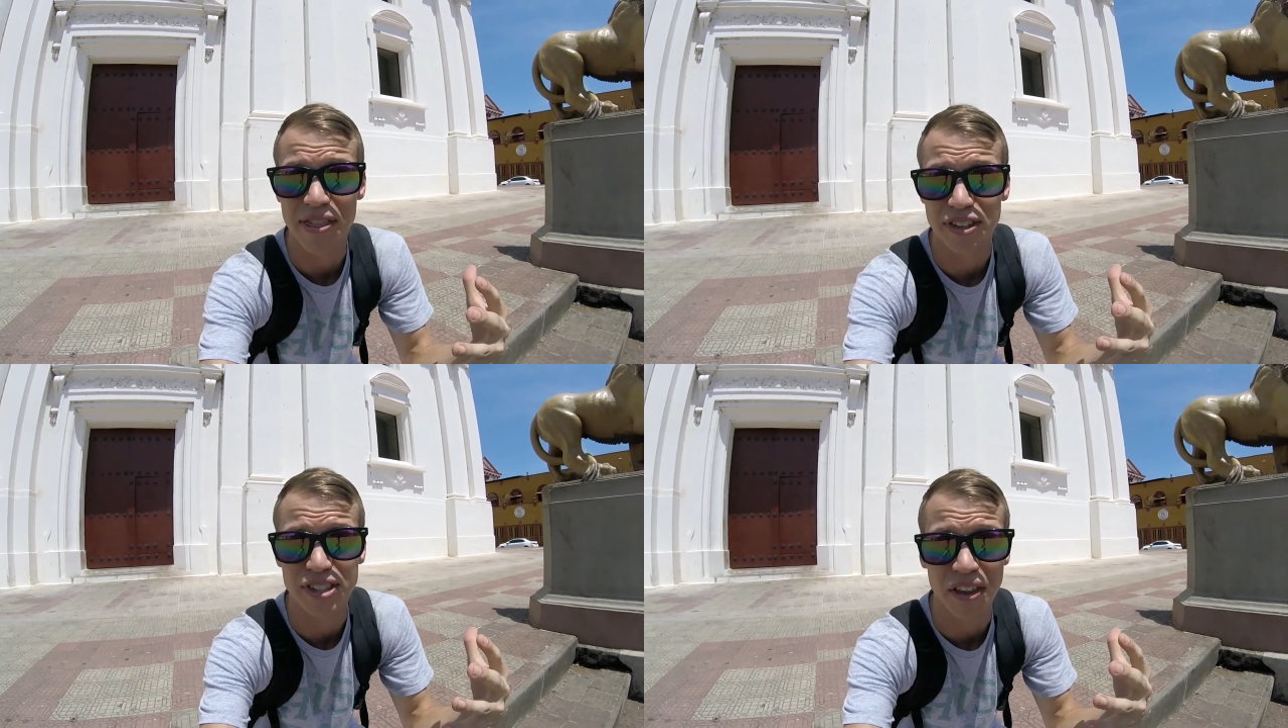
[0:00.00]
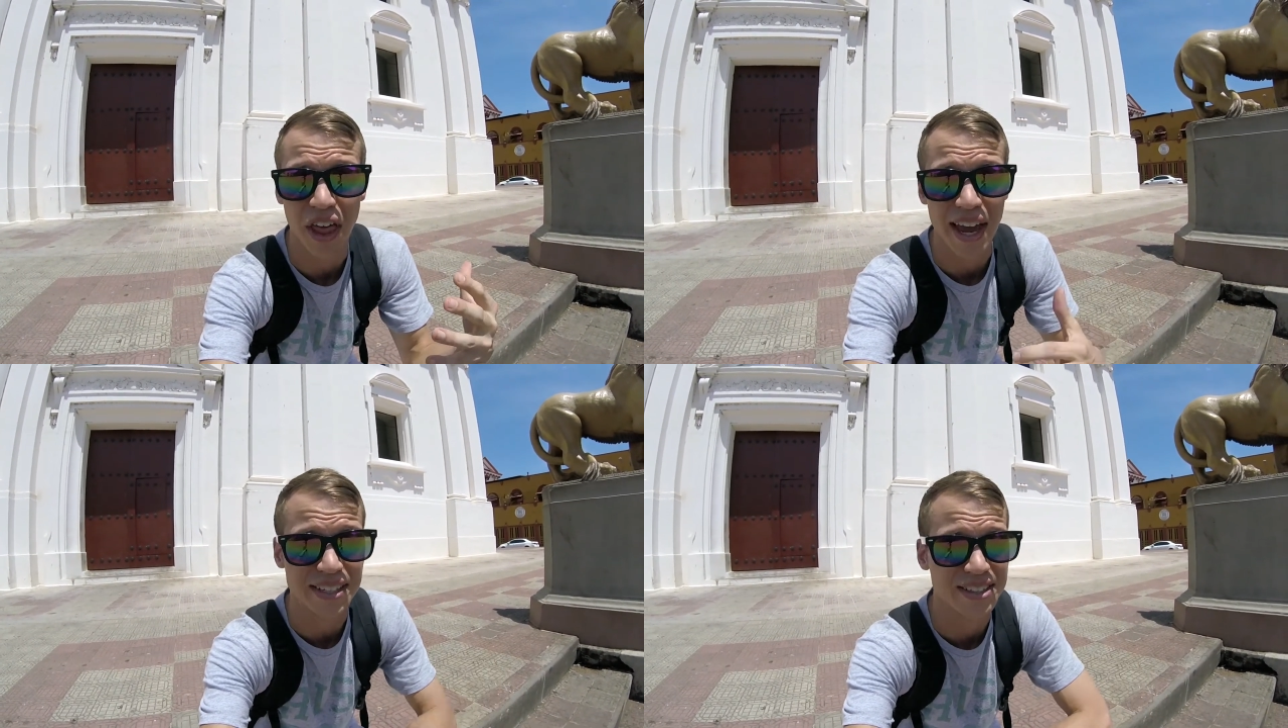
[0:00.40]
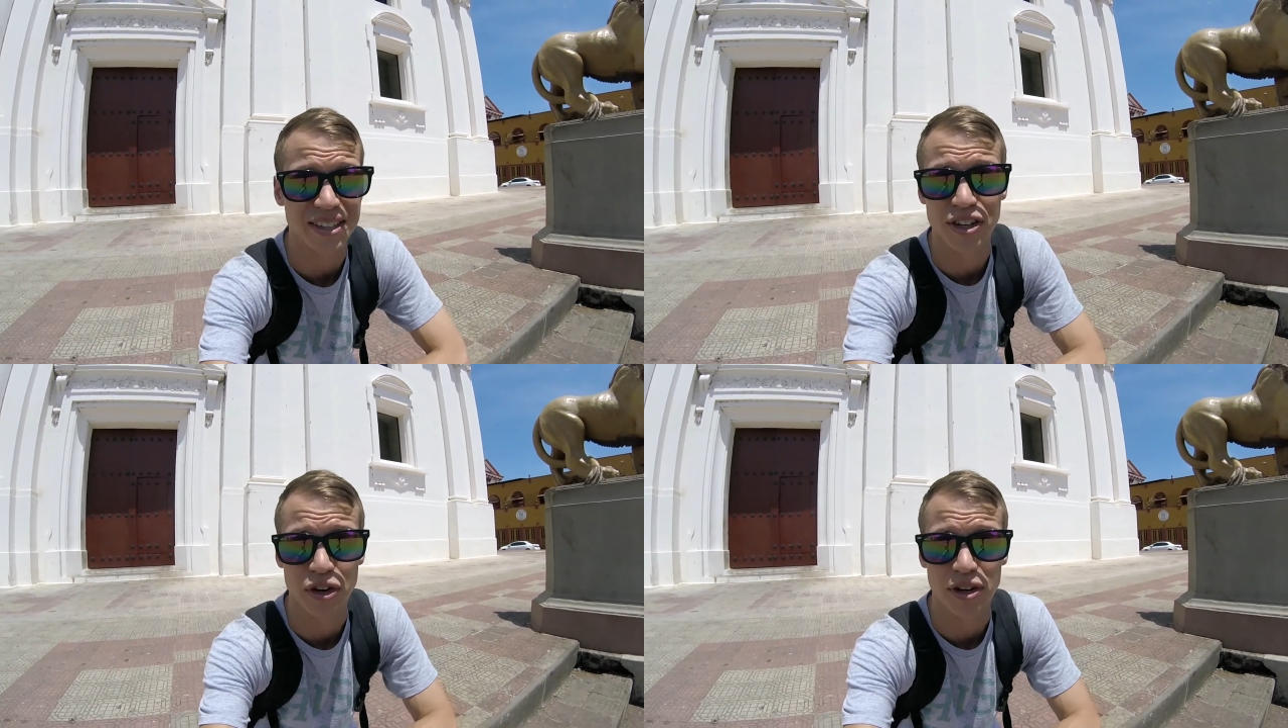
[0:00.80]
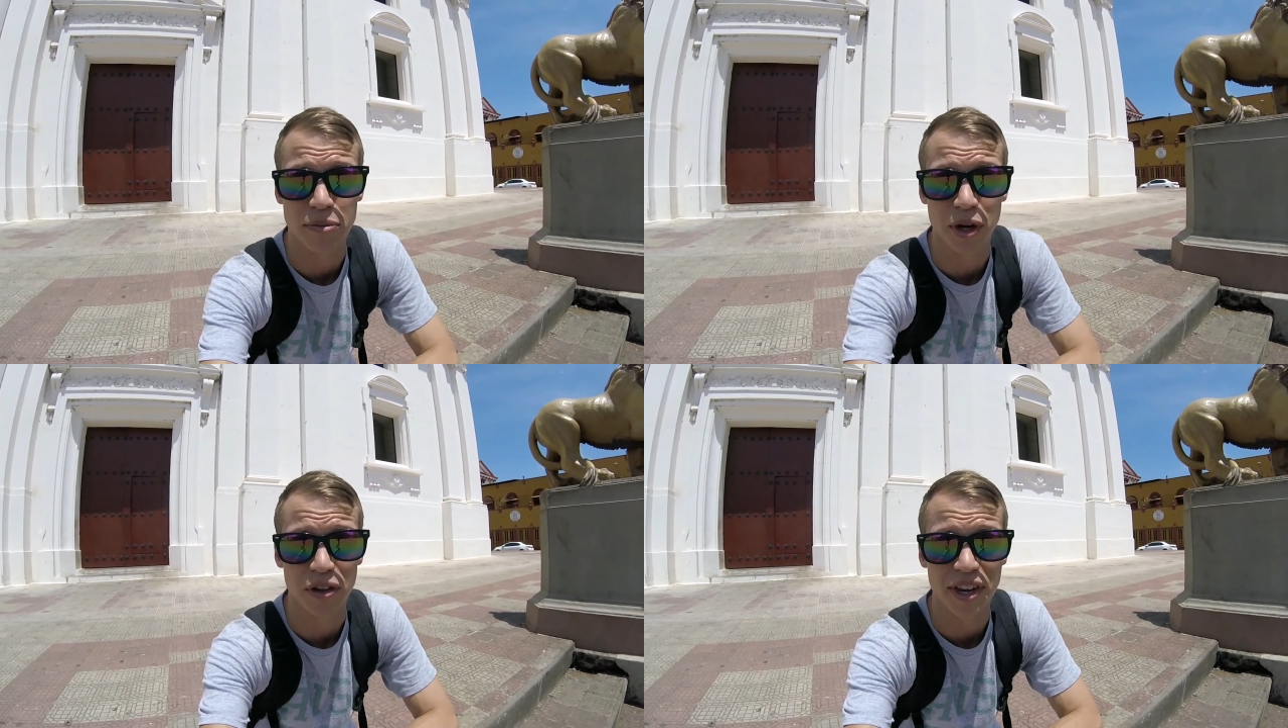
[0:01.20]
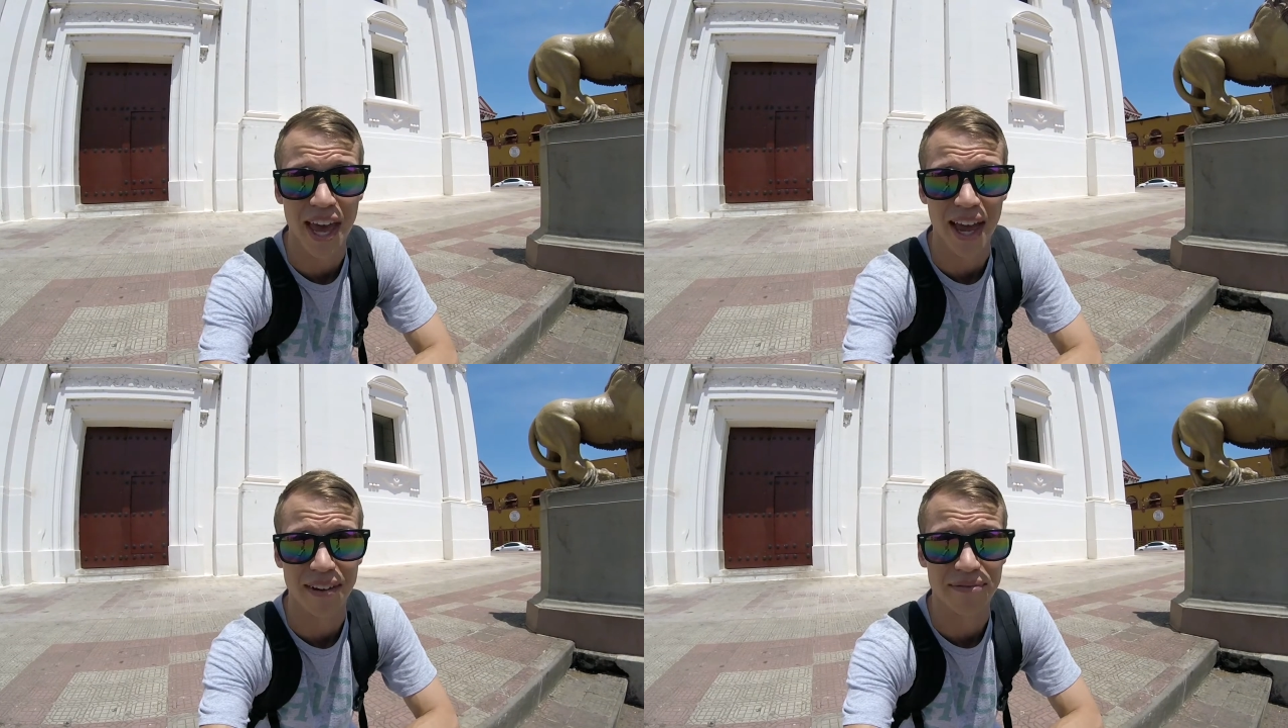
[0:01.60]
in the sunlight during the middle of the
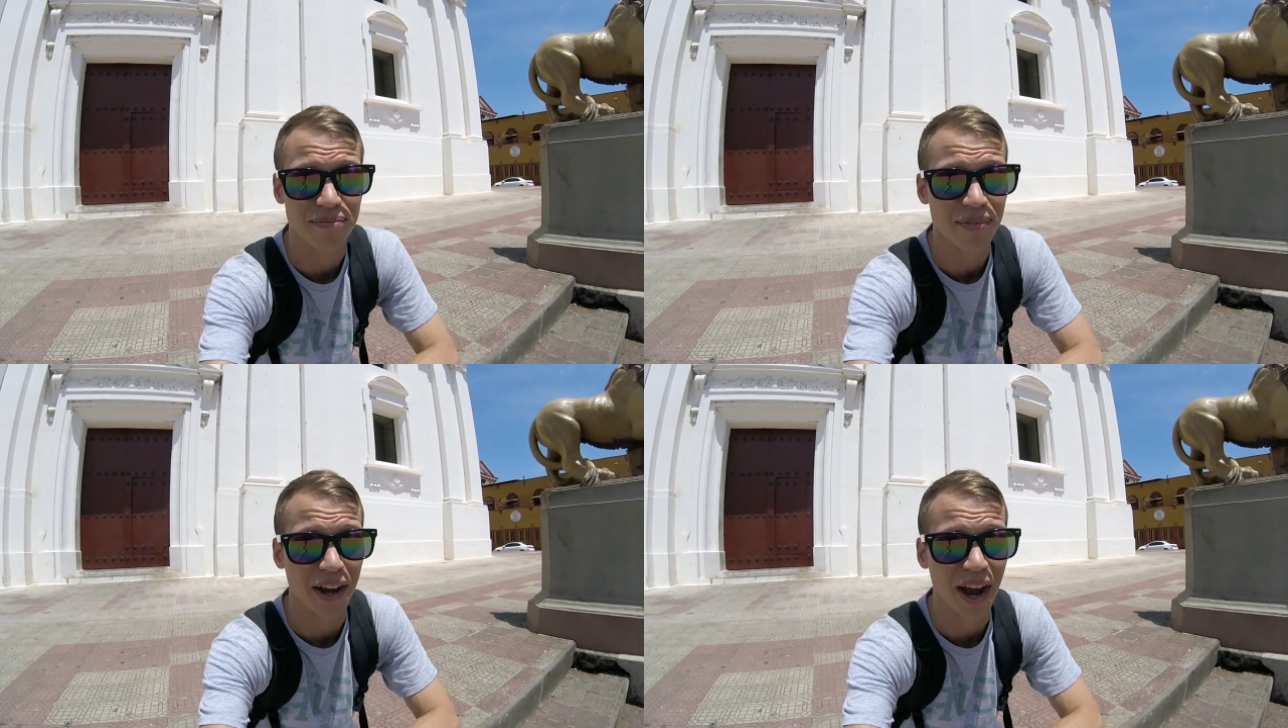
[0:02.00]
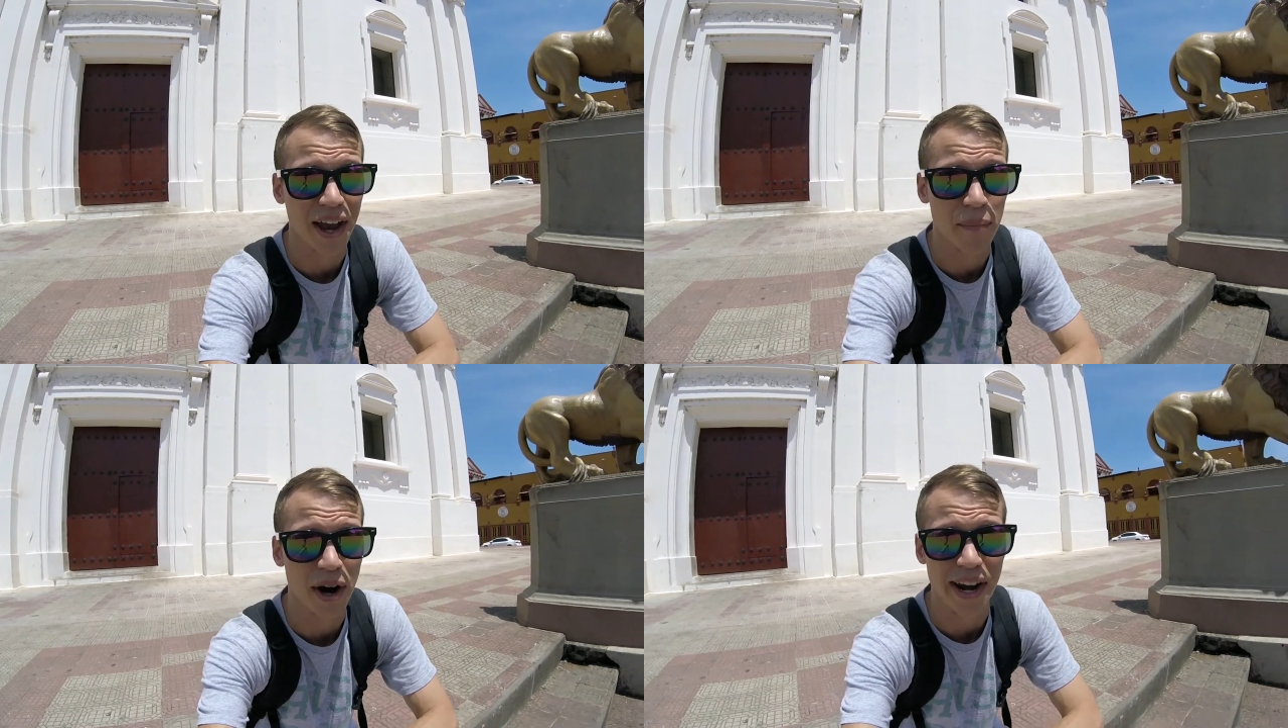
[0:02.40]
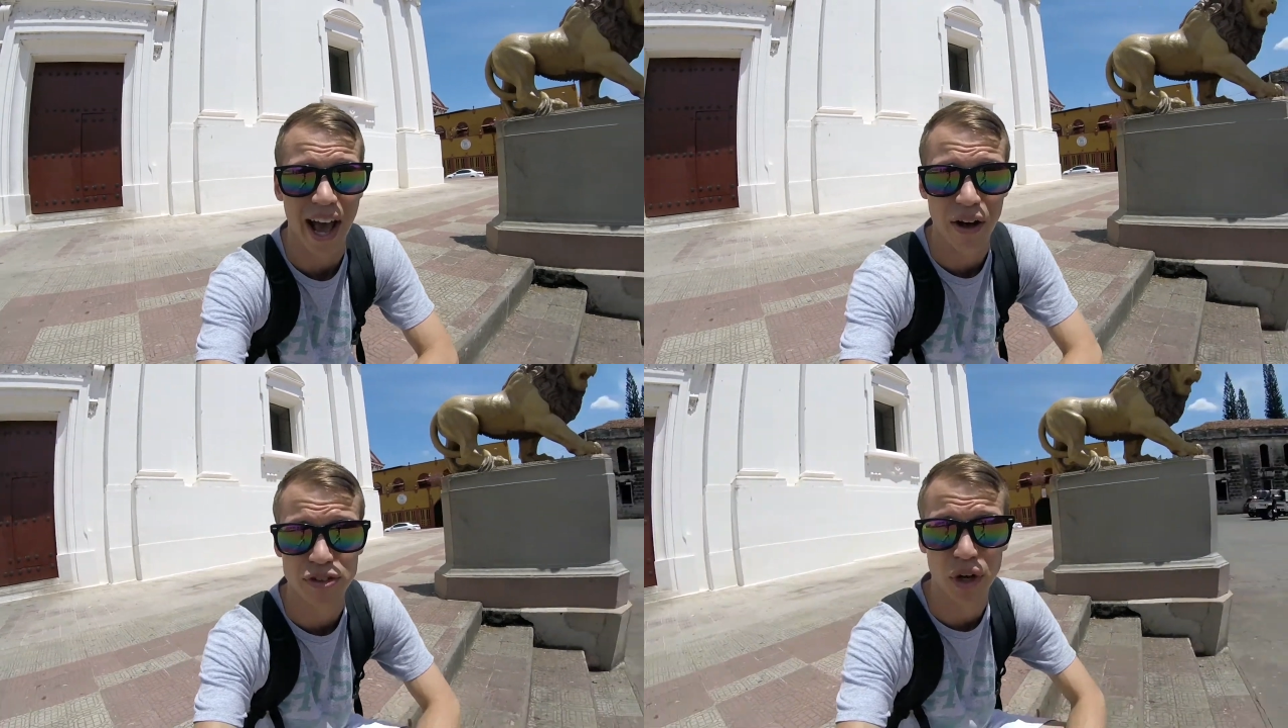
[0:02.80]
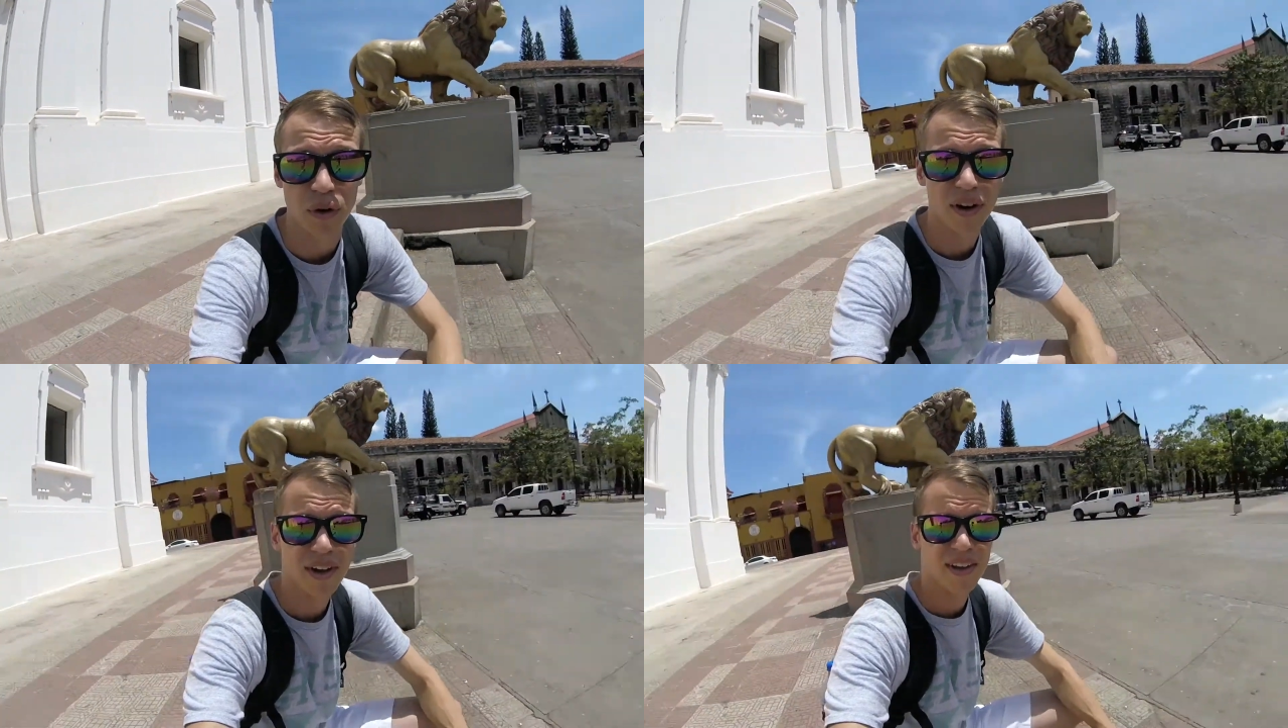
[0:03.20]
day, like I am right now. So